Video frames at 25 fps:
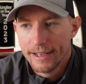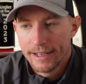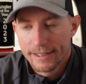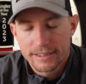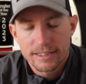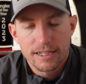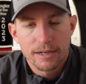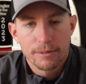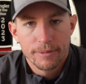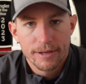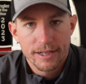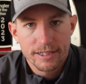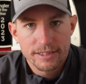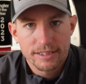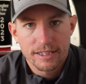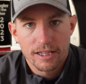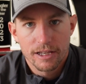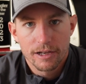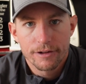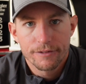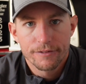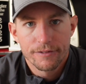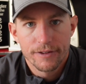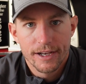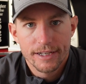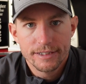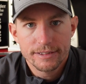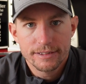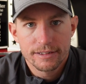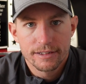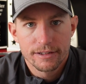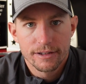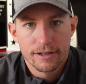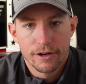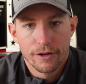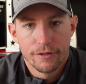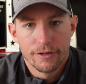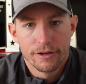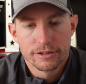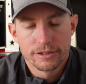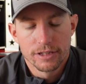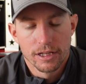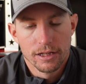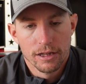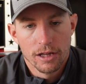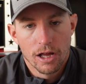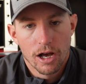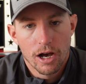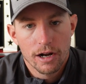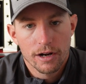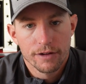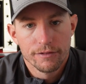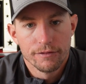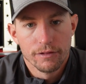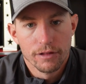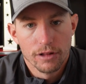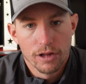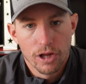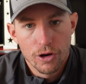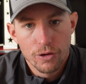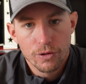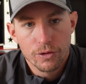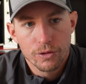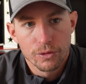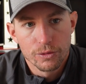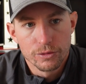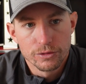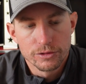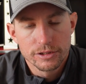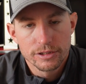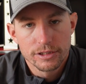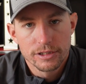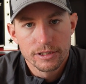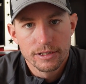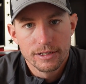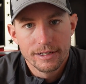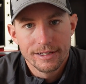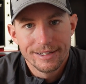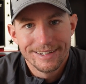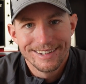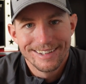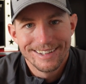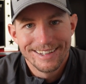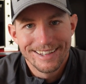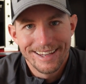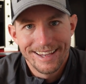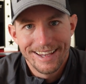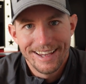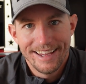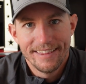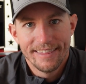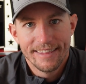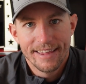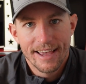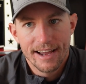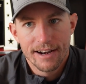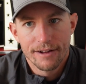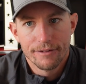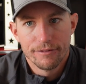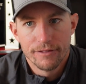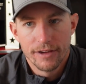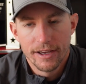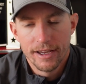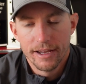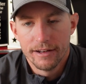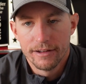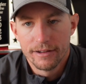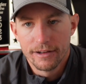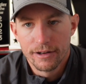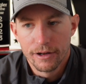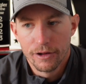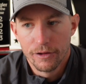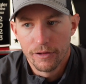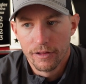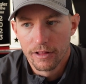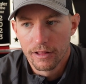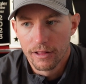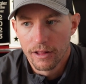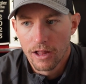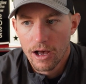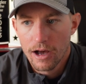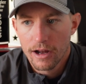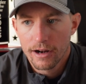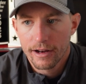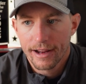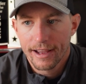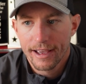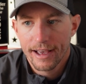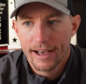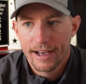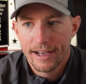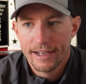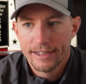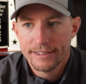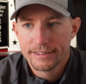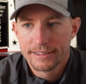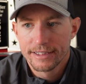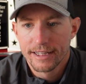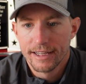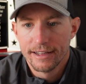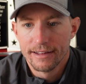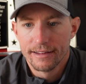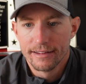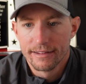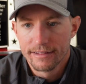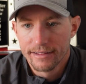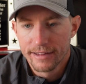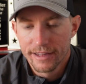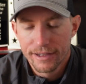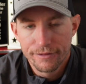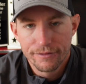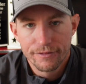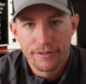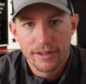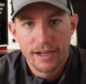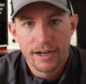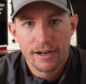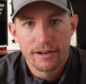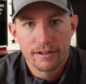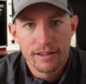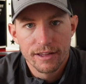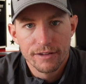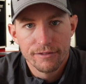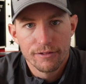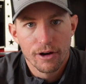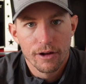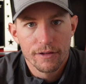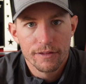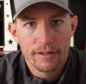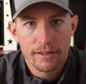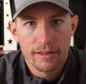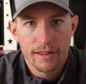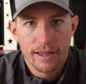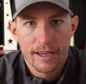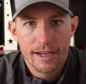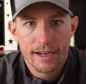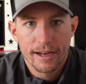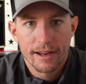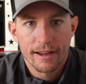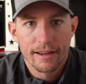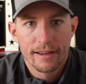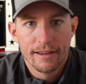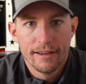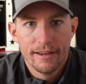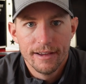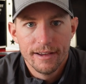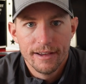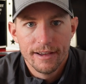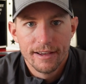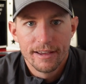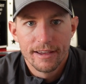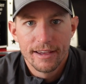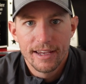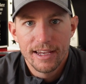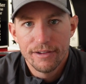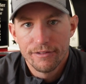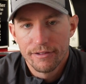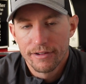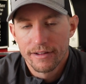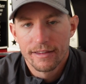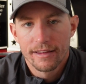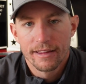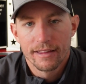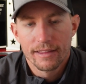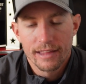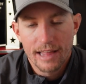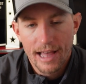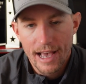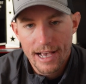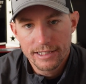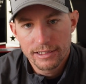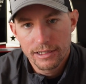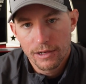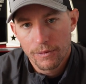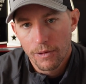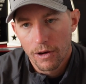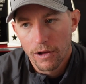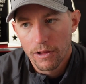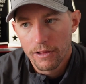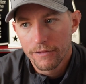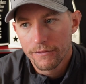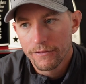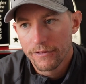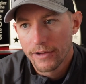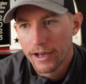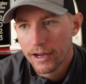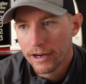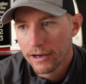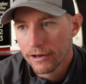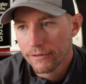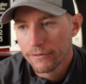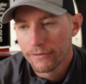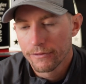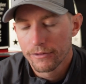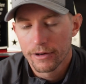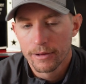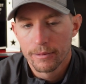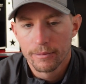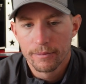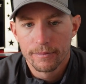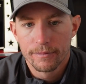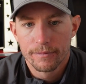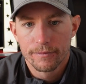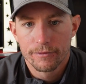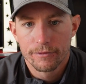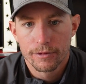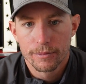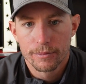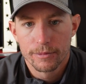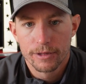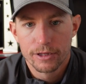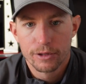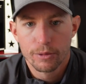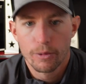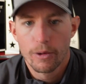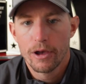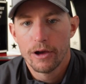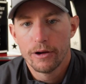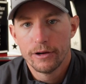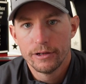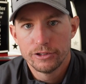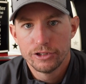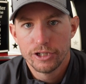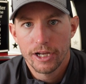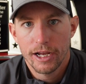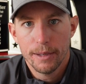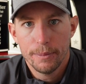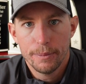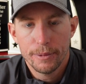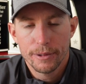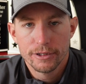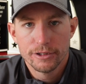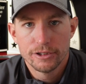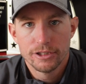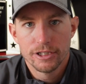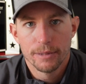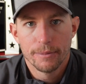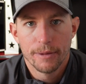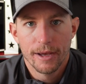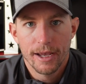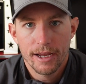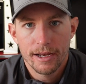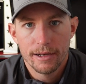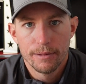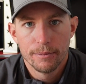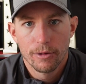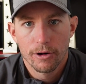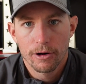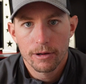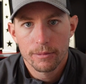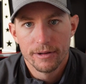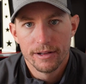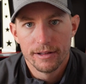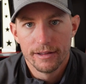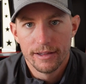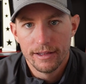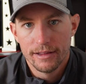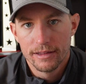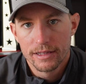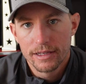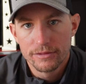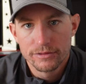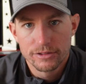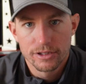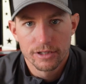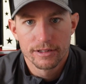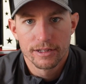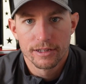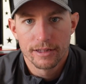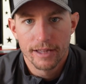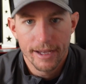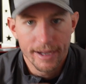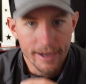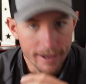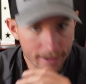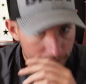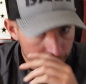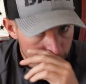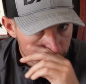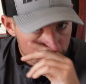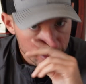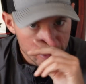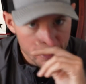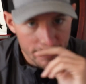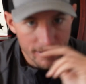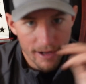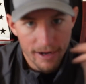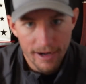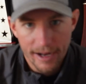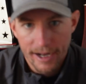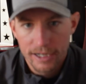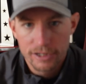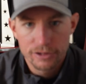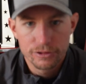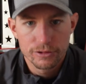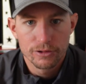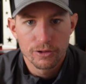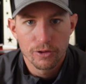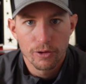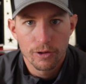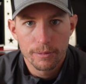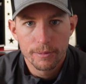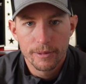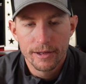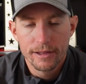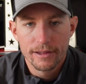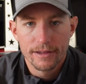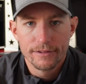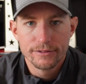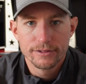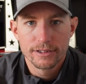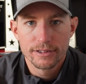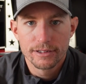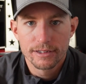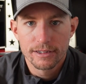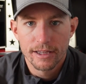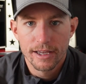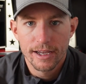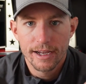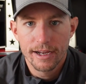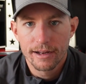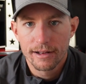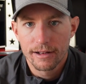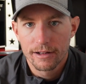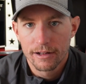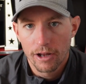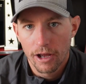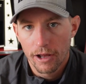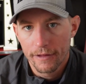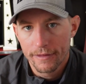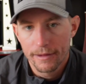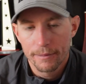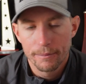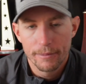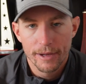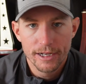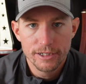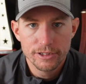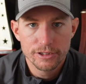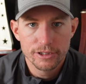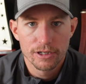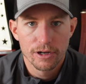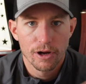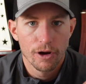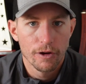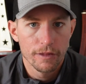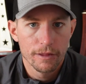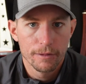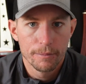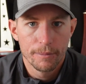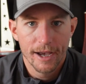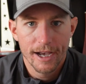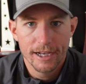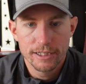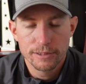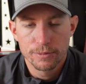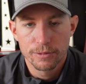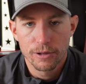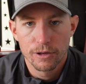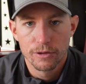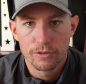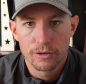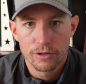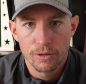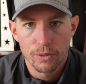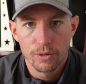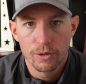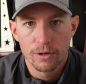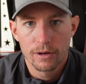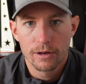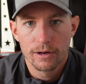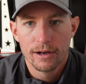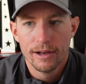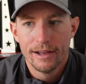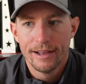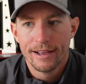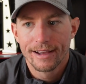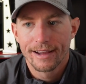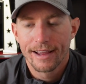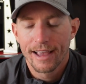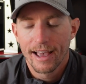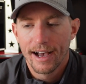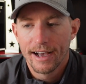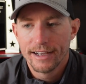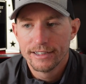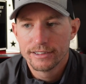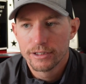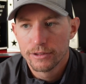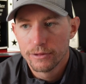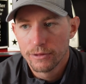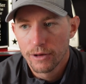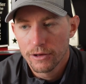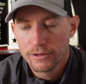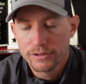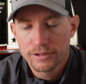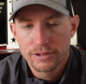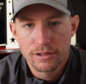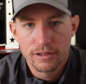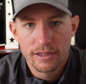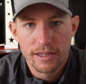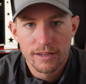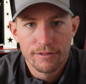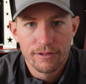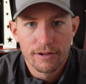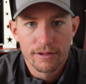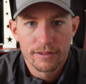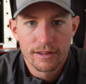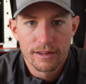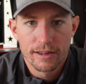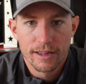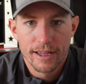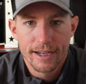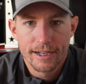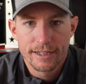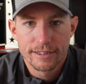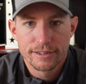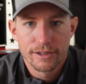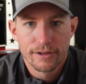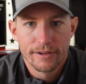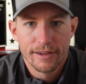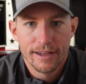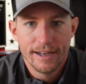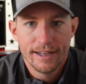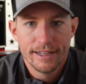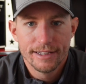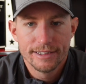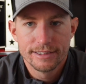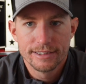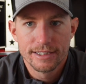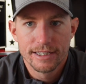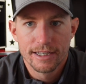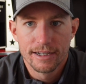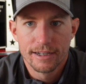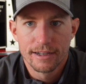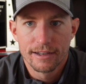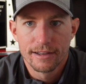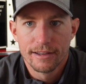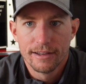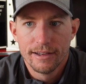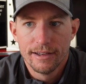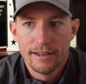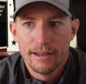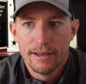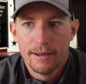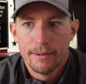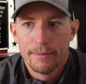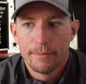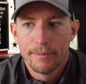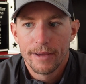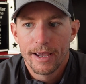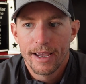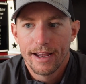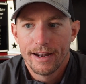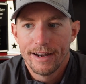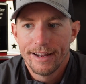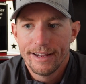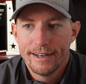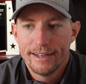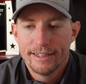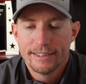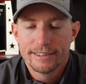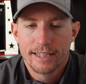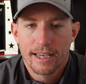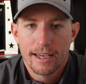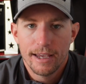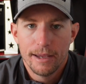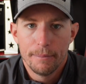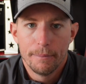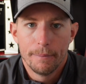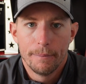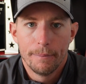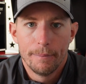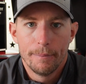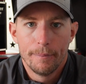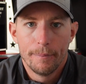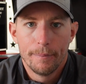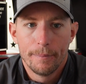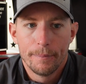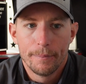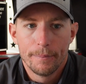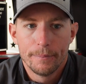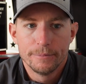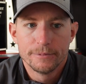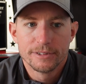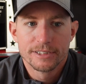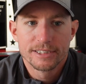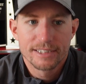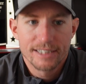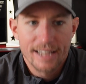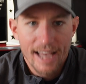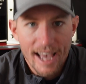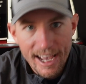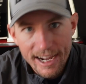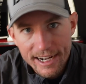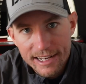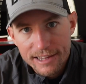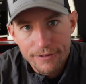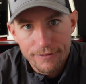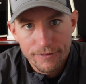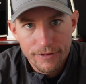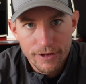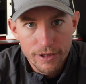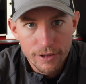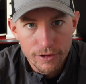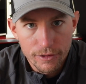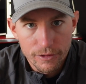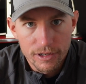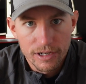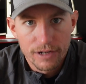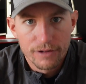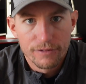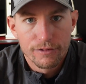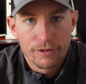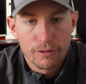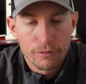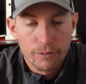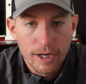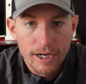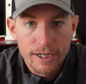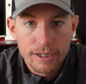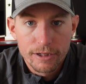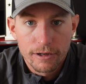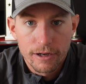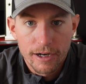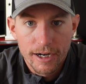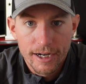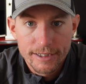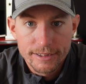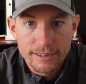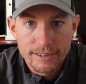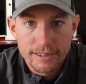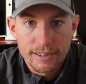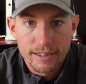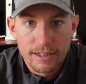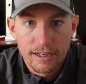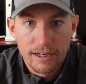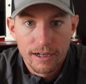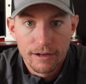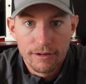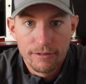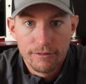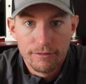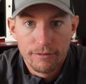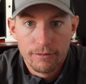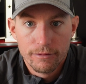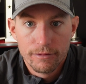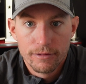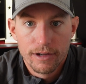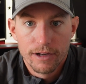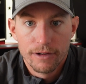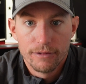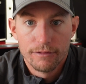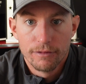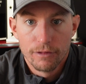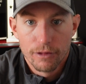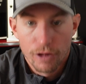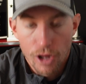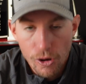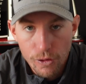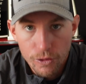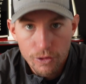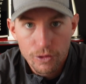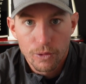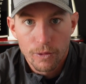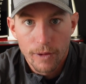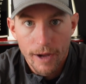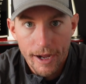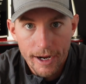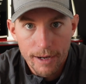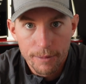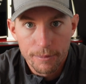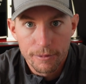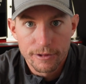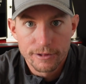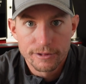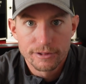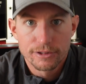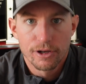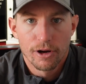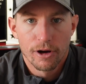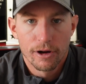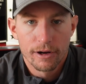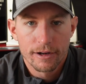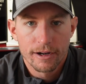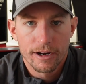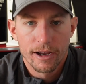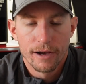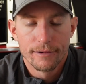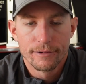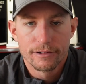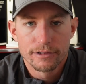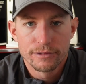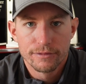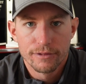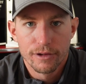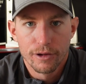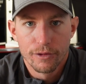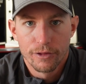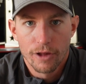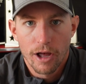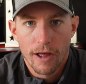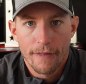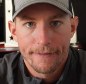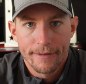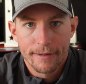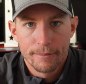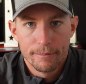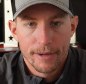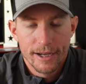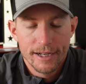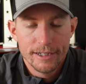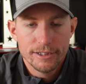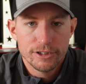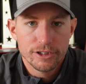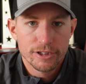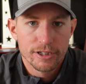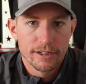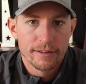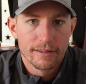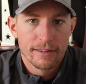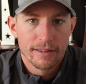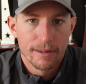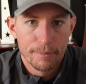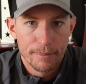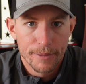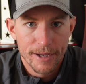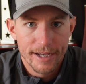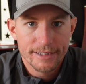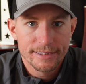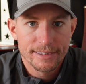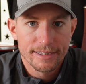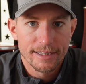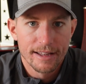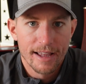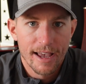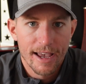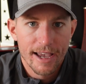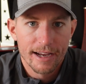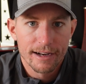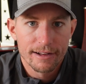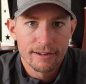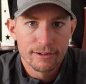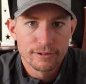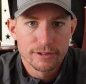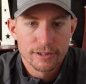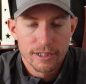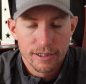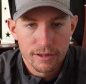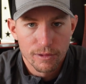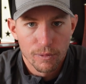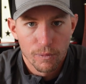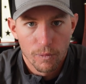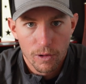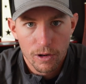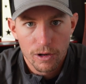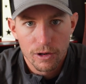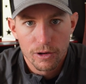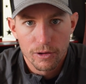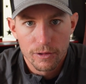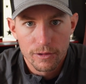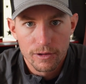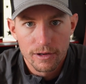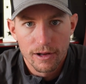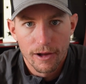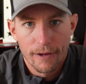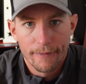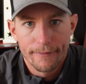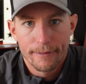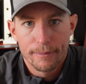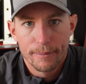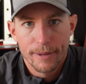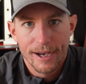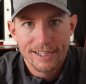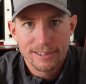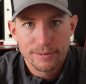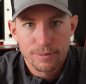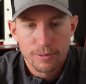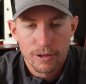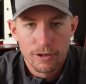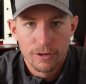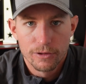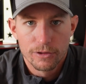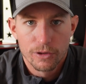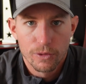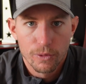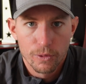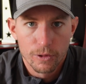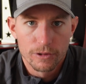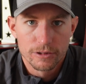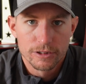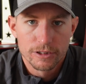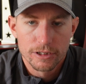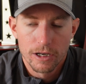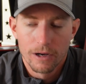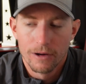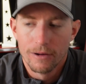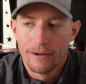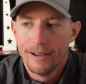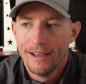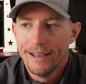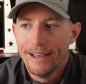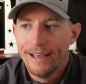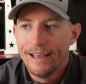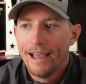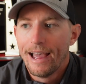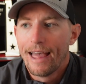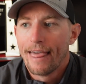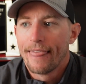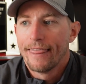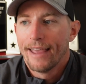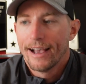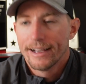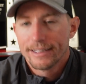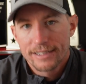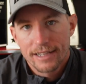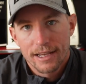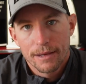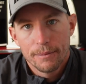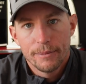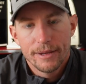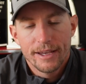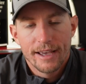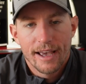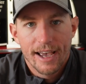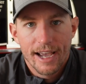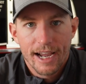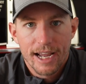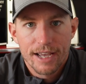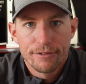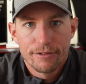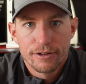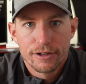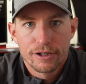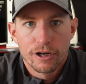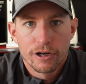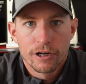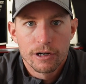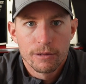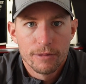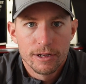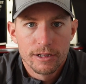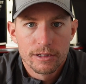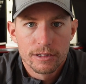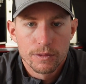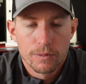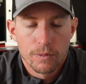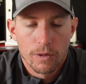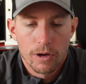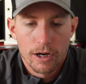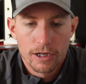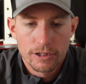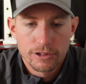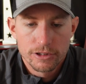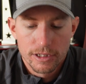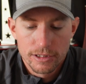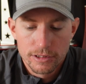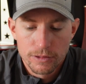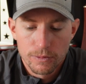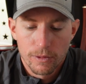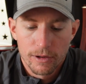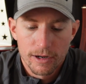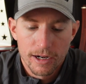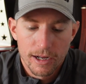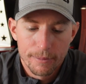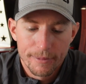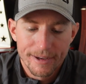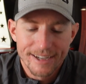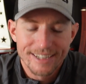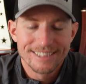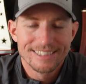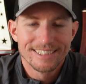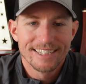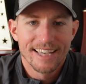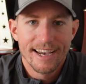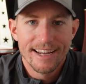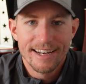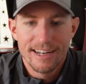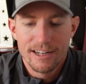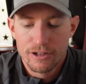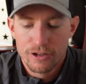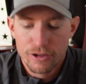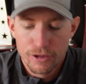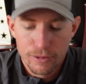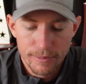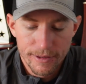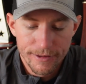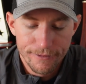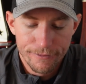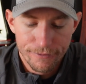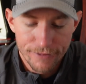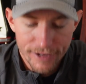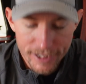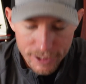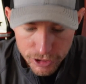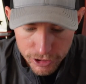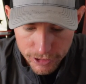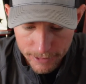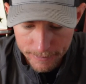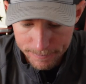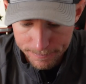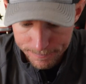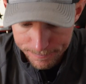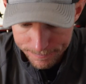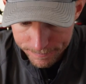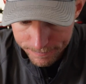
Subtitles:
It's gonna be a slugfest. There's a lot of locals in that event. A lot of guys that live there, live on the lake. Even the last qualifier from the Toyota Championship, Hayden Marbett, he lives on the lake. You got Andrew Norby lives on the lake, not to mention all the Bass Pro Tour guys who also live on the lake. So it is a stacked field for Red Crest of local hammers on Guntersville, not to mention the best anglers in the world on the Bass Pro Tour. So that's going to be a heck of a tournament to watch. It's one I'm excited to be fishing.